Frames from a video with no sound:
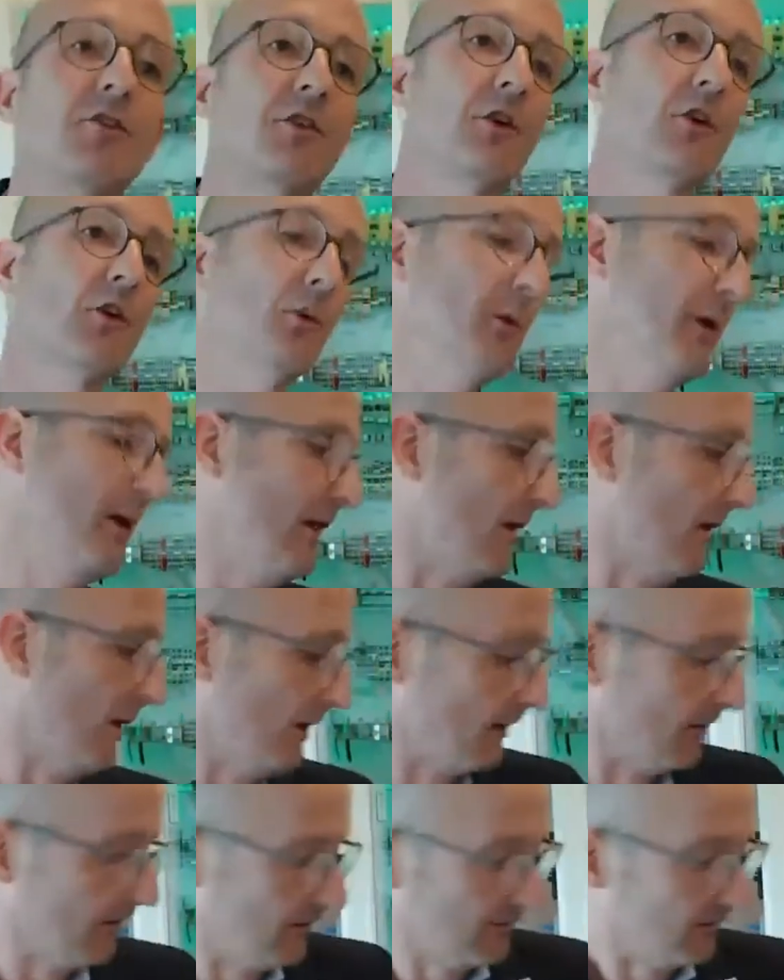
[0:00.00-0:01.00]
So
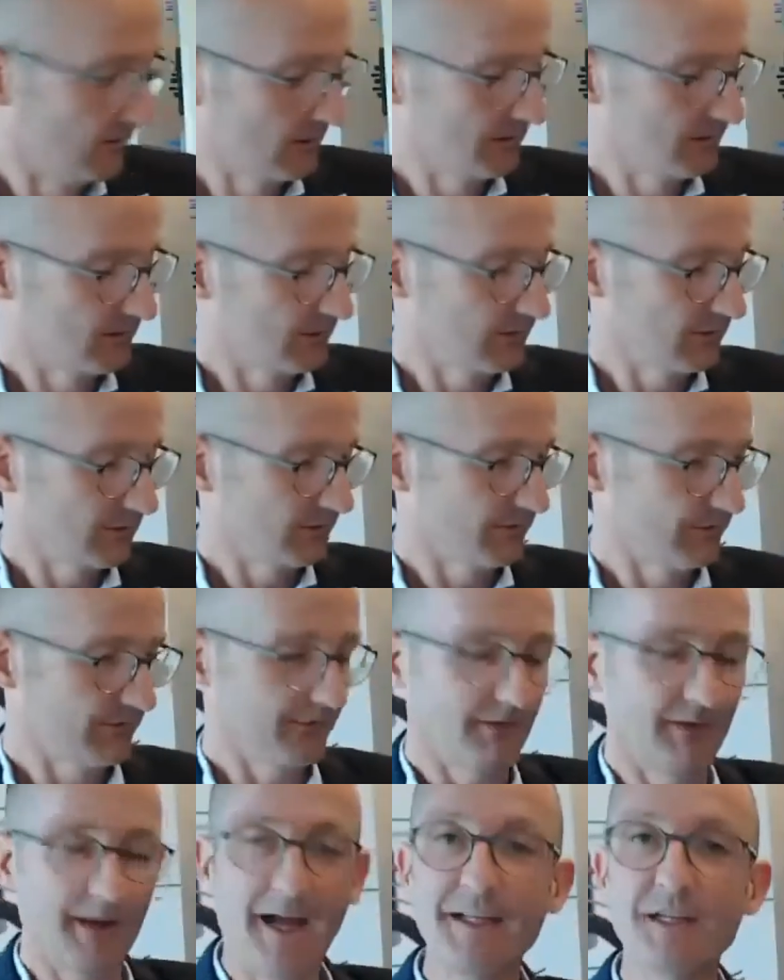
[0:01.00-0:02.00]

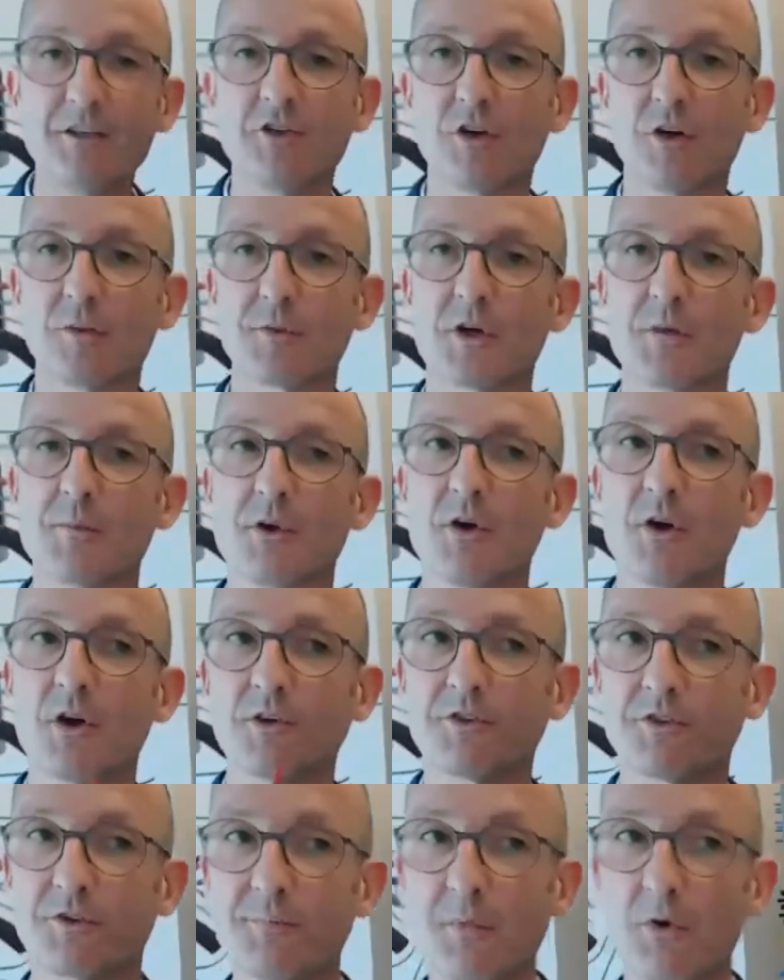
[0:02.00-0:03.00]
any terminal block,
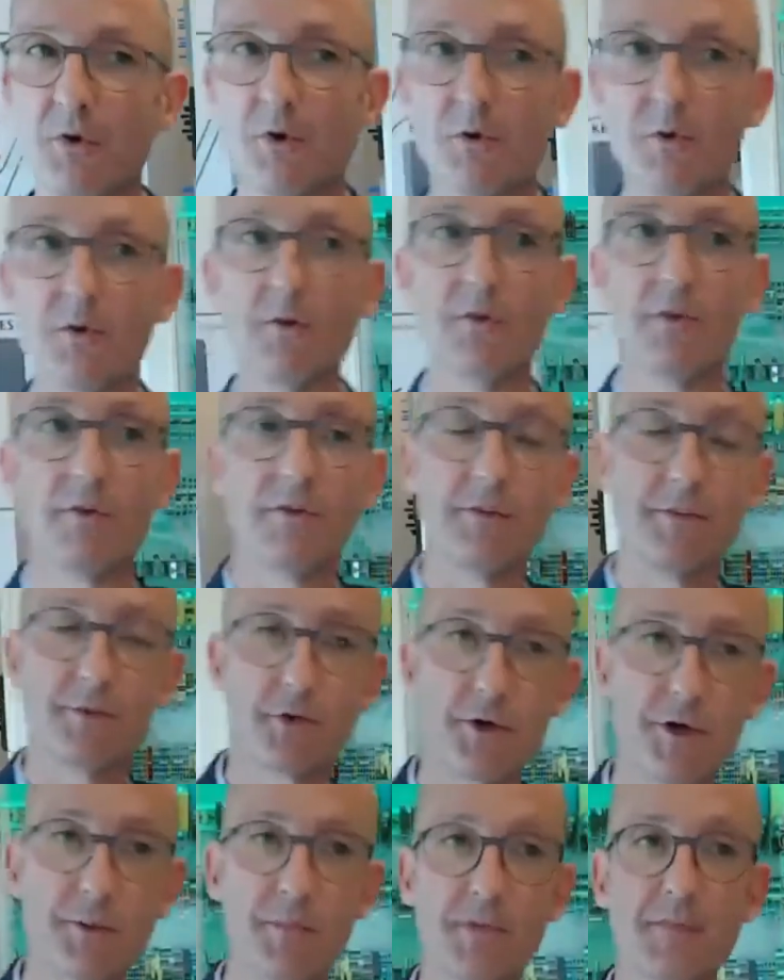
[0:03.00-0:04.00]
small,
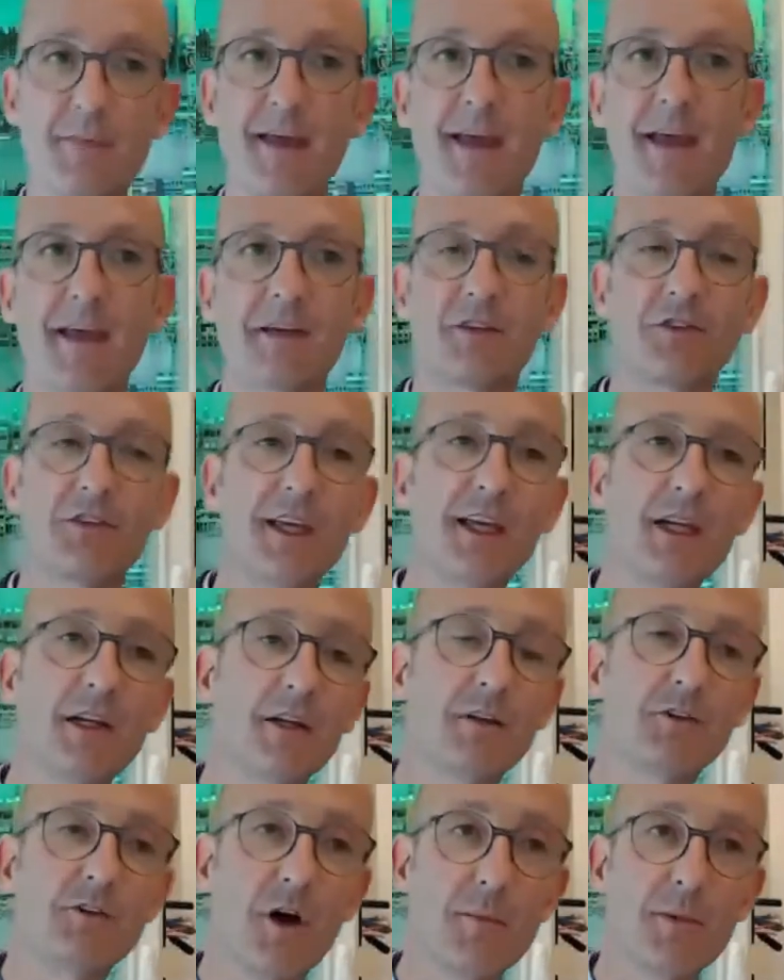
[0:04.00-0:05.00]
triple deck,
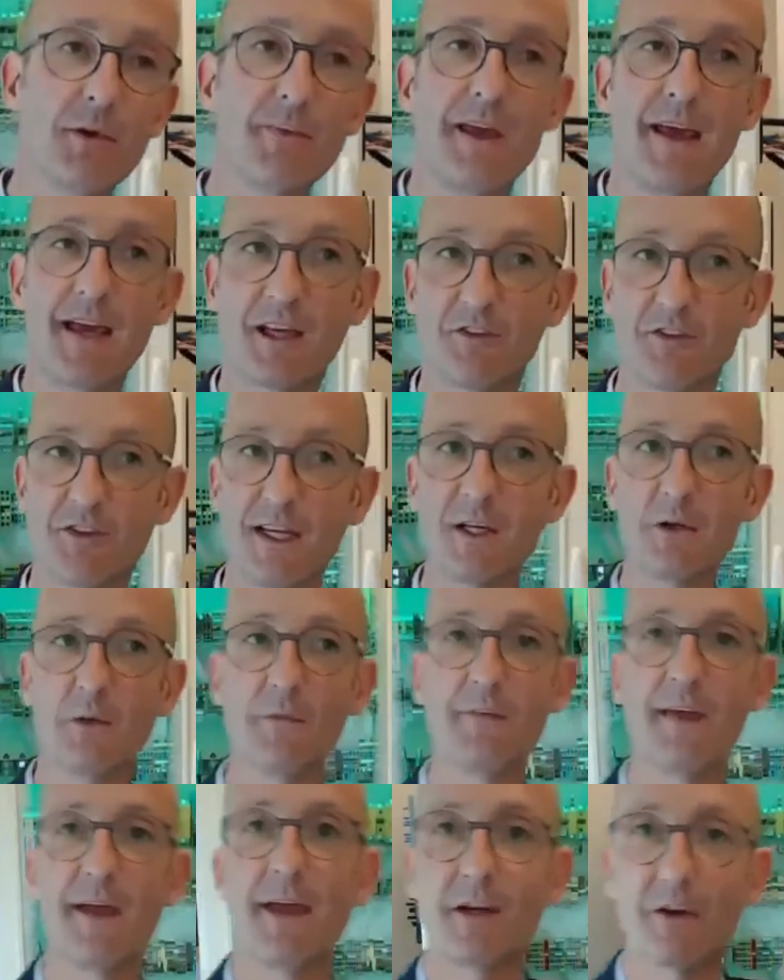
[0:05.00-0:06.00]
double deck, single
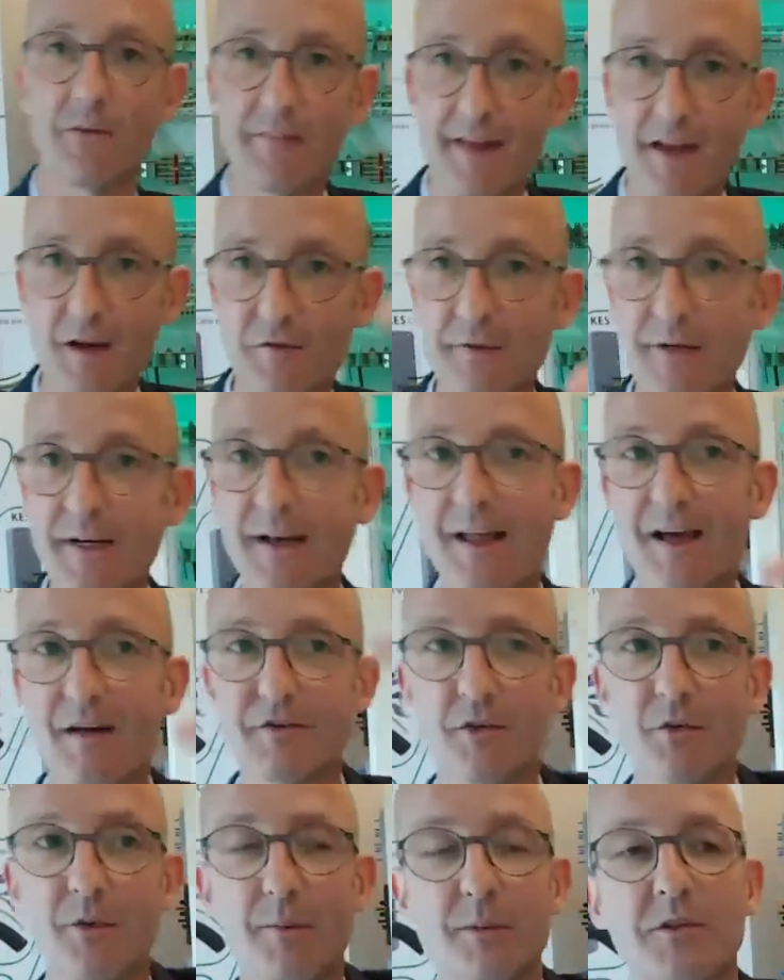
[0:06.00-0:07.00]
deck, on every
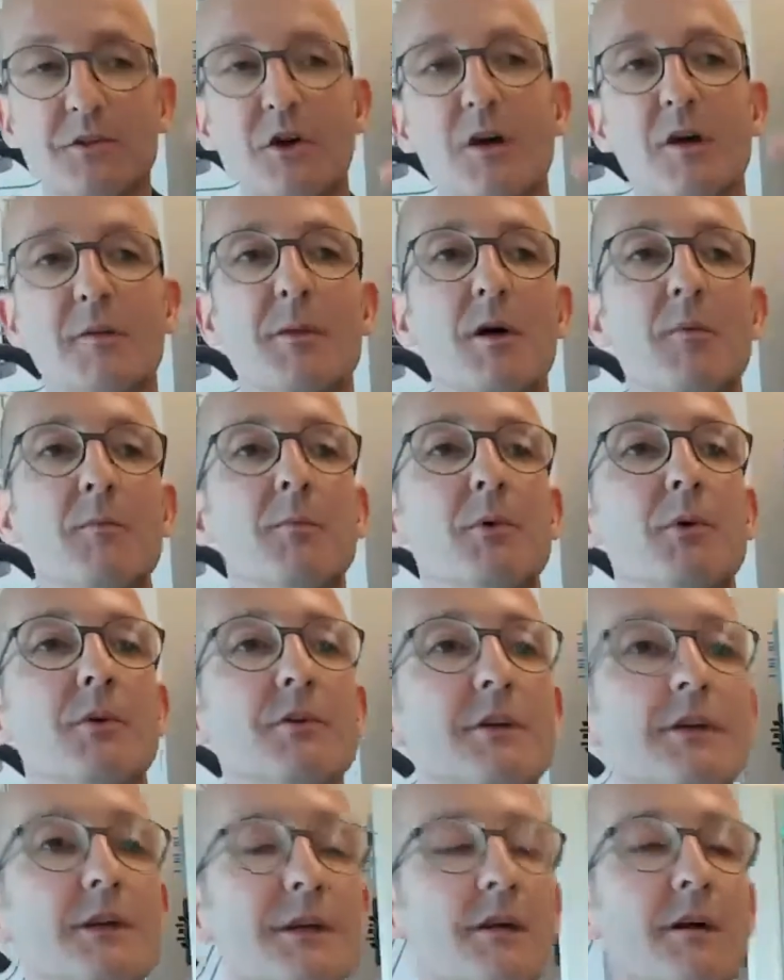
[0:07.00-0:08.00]
level, when we talk about
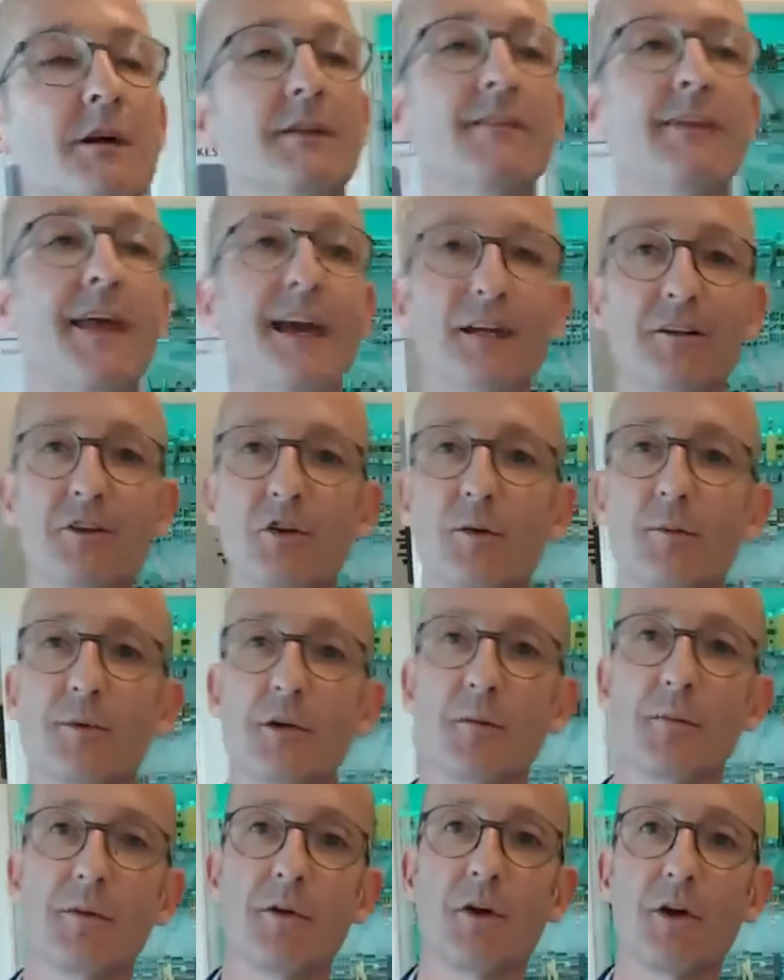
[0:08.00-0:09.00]
multi-deck
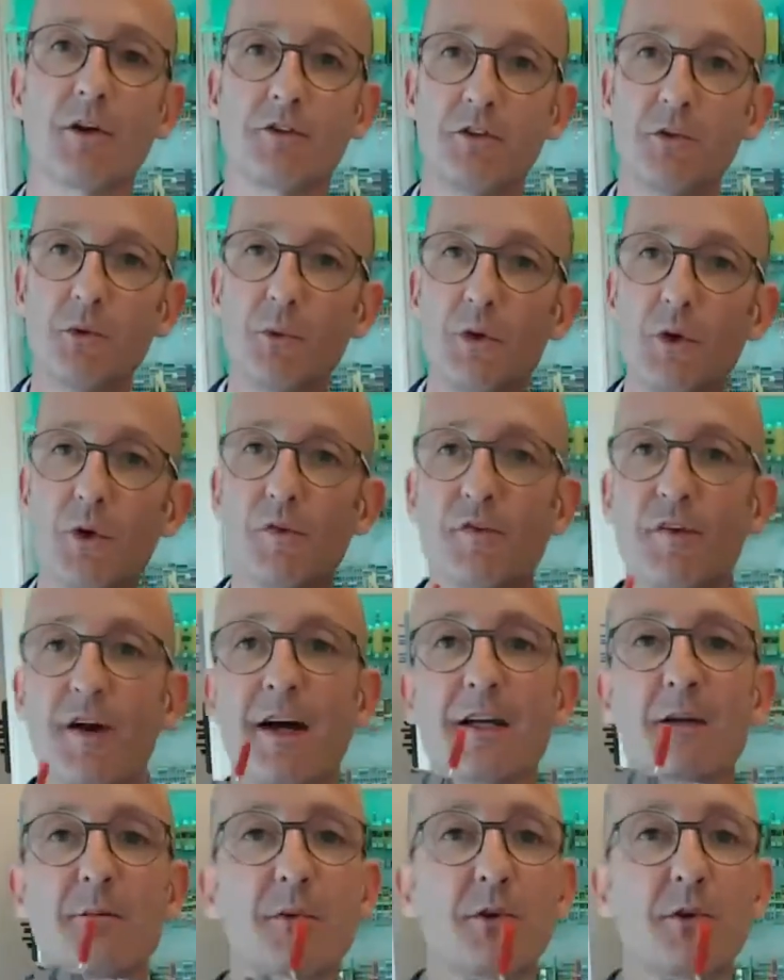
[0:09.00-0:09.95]
terminal blocks, you will find a